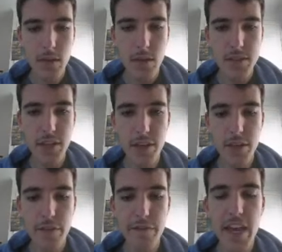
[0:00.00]
So
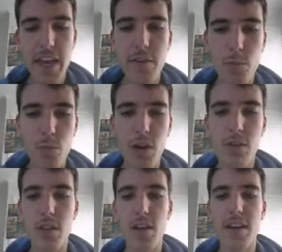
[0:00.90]
the favourite
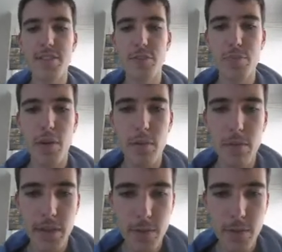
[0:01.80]
World Alliance will probably